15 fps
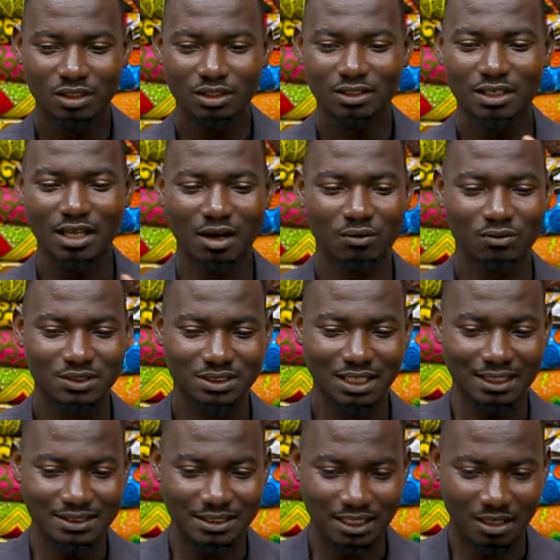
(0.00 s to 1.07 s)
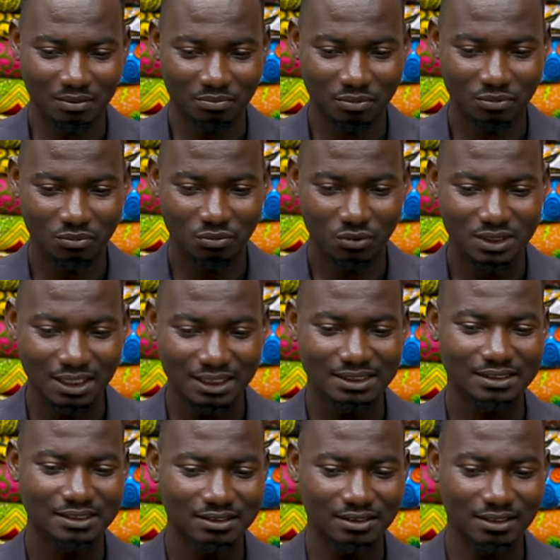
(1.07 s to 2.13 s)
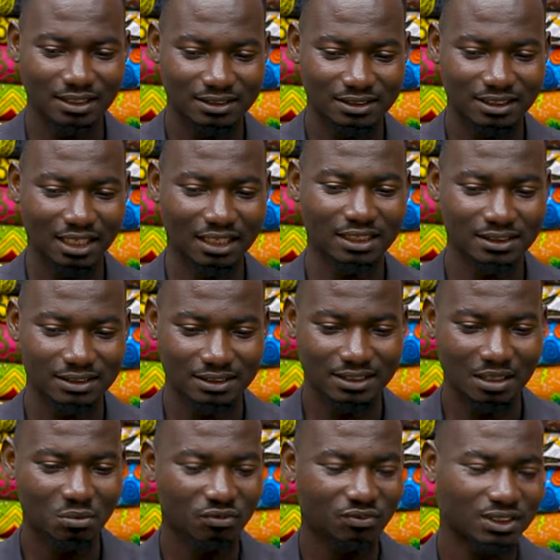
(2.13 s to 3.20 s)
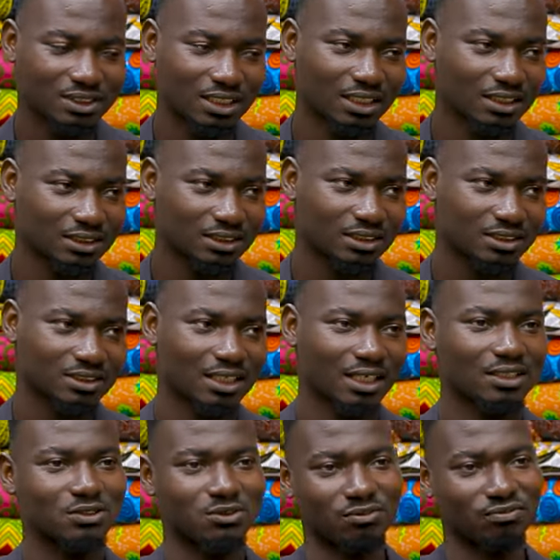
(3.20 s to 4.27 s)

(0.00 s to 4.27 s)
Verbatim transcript: Now, starting up, what are the challenges, some of the challenges that you